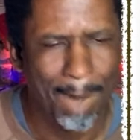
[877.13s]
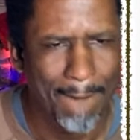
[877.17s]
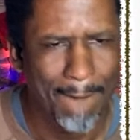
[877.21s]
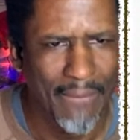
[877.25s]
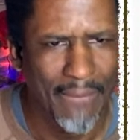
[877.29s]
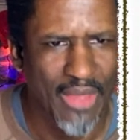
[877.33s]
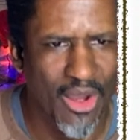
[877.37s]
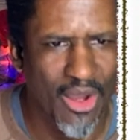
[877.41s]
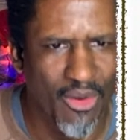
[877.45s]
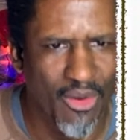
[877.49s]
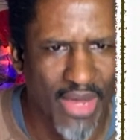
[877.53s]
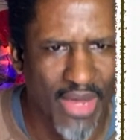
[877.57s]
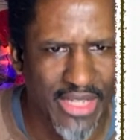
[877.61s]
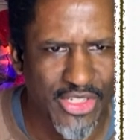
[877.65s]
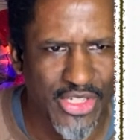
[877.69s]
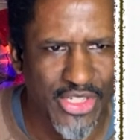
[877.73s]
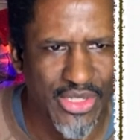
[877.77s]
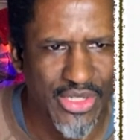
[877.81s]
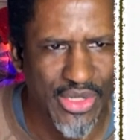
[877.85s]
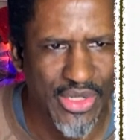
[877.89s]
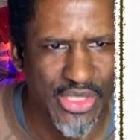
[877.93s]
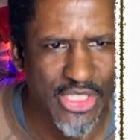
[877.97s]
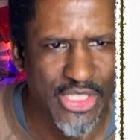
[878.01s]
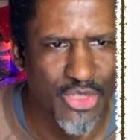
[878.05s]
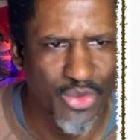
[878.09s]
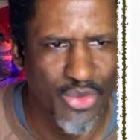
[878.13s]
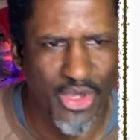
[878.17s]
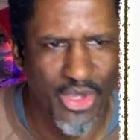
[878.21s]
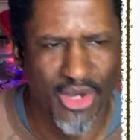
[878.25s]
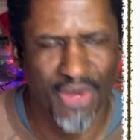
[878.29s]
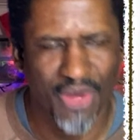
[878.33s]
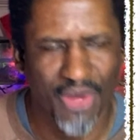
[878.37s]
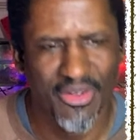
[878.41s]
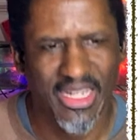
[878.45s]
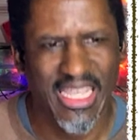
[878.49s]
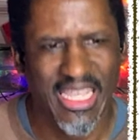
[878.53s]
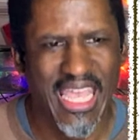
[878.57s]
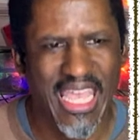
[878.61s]
All right, you notice we
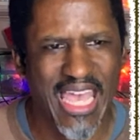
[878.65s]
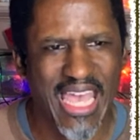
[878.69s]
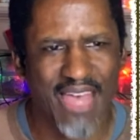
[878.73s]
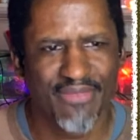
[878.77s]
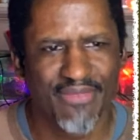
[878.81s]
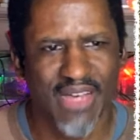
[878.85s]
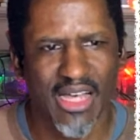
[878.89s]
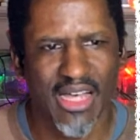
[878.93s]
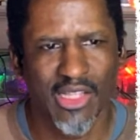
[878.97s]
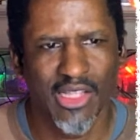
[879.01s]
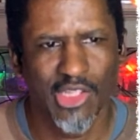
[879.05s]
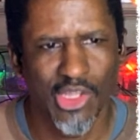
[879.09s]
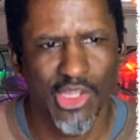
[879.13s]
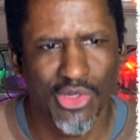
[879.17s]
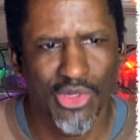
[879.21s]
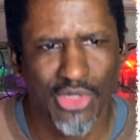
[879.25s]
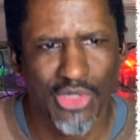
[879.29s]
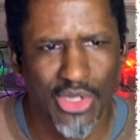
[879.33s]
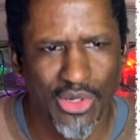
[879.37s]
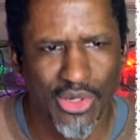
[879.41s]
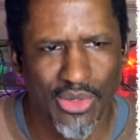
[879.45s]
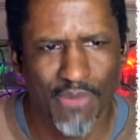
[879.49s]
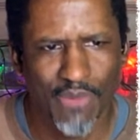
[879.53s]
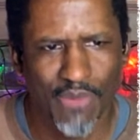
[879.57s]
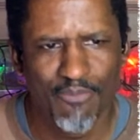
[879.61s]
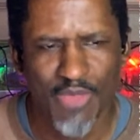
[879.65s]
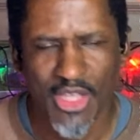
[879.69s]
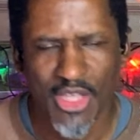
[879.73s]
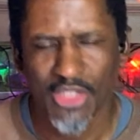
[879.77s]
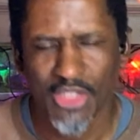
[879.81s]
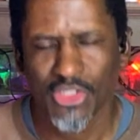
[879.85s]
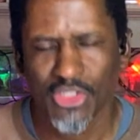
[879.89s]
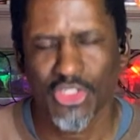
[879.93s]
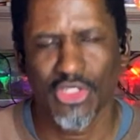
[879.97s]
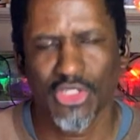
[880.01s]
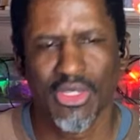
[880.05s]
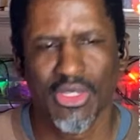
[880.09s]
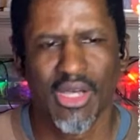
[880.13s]
already have our logo,
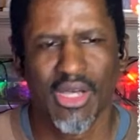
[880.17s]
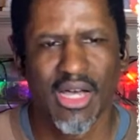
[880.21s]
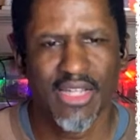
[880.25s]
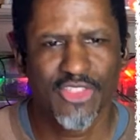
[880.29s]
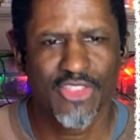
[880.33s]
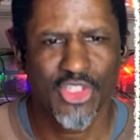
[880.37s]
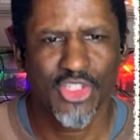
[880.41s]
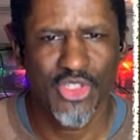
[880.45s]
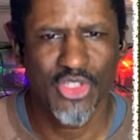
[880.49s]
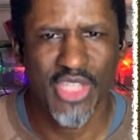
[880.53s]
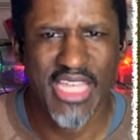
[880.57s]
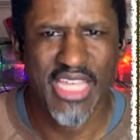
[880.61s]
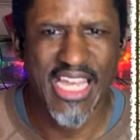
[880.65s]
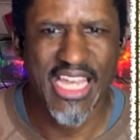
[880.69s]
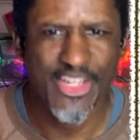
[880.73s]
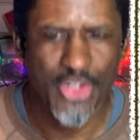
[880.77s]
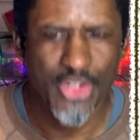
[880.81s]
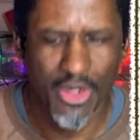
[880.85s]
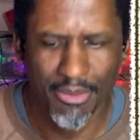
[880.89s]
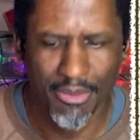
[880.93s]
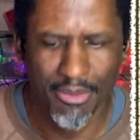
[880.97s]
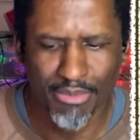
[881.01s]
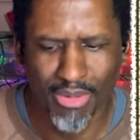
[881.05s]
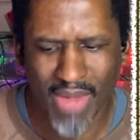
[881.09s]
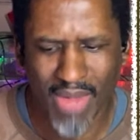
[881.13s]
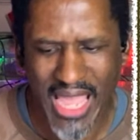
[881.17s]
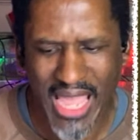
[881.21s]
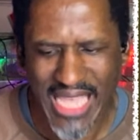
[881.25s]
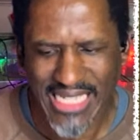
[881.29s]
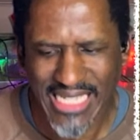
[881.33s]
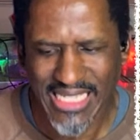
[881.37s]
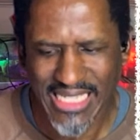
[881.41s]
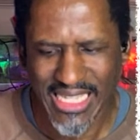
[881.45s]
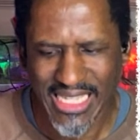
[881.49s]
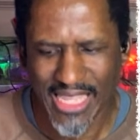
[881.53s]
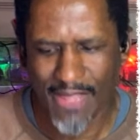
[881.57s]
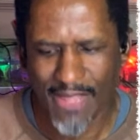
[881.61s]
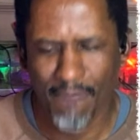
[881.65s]
so you got your
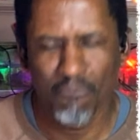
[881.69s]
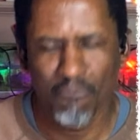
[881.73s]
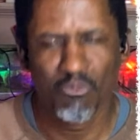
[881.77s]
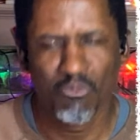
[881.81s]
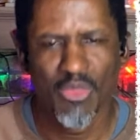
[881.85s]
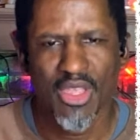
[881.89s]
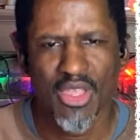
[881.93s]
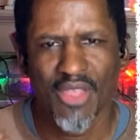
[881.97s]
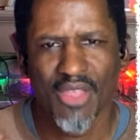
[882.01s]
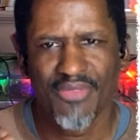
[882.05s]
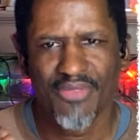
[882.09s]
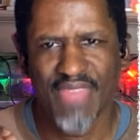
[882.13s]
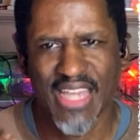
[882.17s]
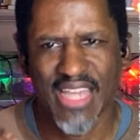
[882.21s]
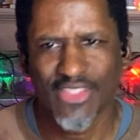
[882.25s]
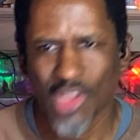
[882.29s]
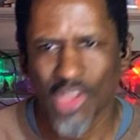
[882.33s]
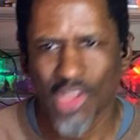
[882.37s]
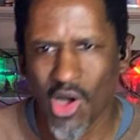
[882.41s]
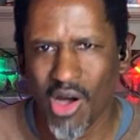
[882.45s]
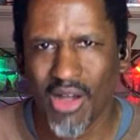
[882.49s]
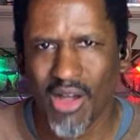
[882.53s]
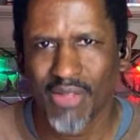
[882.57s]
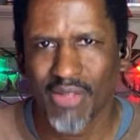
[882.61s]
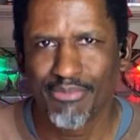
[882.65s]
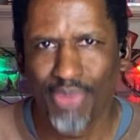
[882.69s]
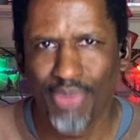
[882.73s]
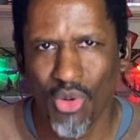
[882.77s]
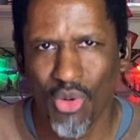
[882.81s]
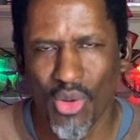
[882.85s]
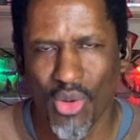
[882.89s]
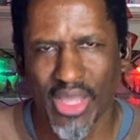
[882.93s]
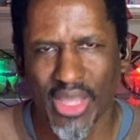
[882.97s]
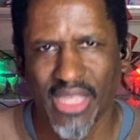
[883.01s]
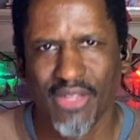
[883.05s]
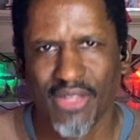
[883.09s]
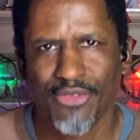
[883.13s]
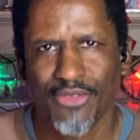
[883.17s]
branding that's on
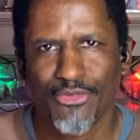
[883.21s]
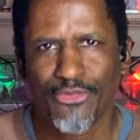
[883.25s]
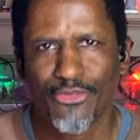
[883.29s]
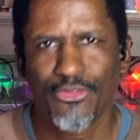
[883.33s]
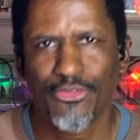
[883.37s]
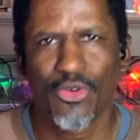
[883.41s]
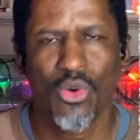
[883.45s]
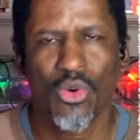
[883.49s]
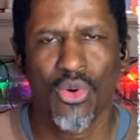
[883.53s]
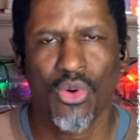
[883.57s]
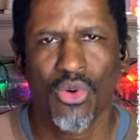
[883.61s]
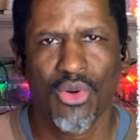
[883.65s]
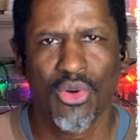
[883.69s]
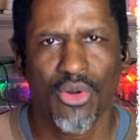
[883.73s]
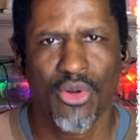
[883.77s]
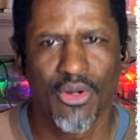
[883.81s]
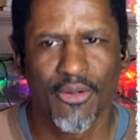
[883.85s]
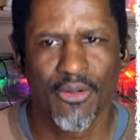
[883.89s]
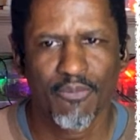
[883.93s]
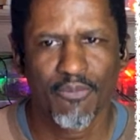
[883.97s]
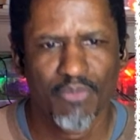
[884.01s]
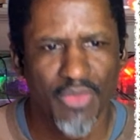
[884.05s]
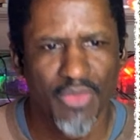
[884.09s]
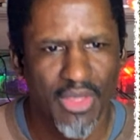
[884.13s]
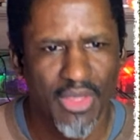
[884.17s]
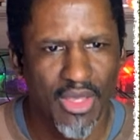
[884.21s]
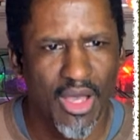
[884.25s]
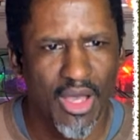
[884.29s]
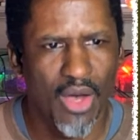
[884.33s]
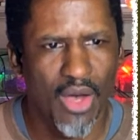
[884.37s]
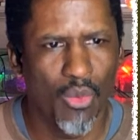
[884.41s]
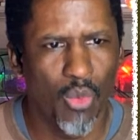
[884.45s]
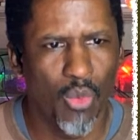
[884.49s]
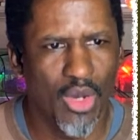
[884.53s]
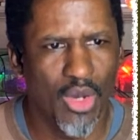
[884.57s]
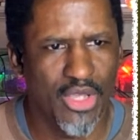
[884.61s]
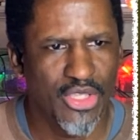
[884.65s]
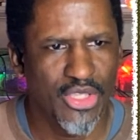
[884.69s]
point for
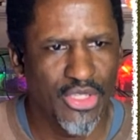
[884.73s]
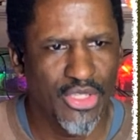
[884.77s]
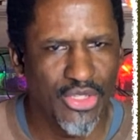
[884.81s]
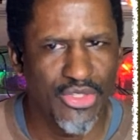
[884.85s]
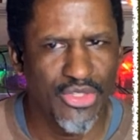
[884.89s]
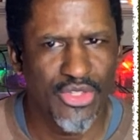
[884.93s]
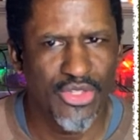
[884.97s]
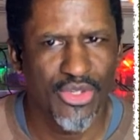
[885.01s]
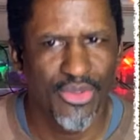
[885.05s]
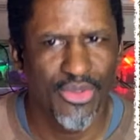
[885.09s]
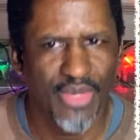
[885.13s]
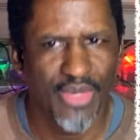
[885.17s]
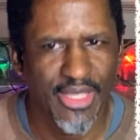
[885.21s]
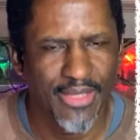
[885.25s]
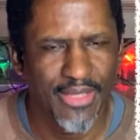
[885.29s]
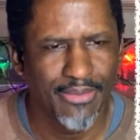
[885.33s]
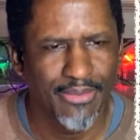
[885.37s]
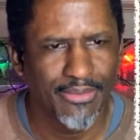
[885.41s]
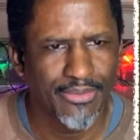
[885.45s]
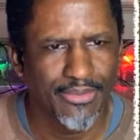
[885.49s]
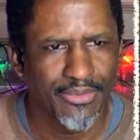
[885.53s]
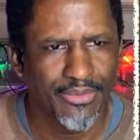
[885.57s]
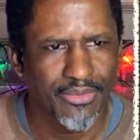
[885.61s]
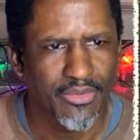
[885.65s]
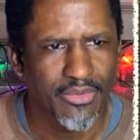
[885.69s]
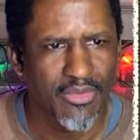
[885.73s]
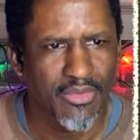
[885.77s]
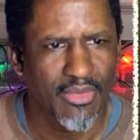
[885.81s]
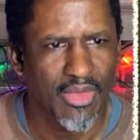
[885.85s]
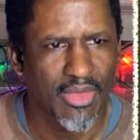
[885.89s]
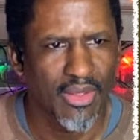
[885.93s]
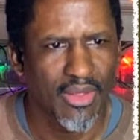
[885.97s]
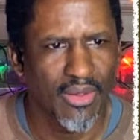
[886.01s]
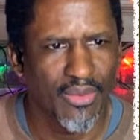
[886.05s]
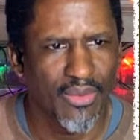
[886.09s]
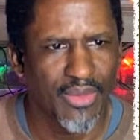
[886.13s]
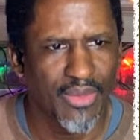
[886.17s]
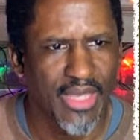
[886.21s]
what you're doing.
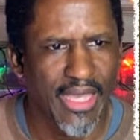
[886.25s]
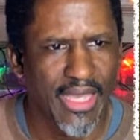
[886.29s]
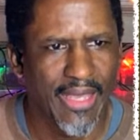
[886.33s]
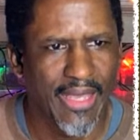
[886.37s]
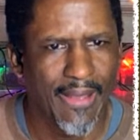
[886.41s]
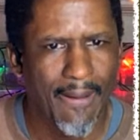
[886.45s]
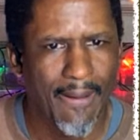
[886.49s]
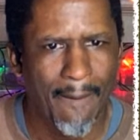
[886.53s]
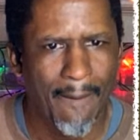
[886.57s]
Okay,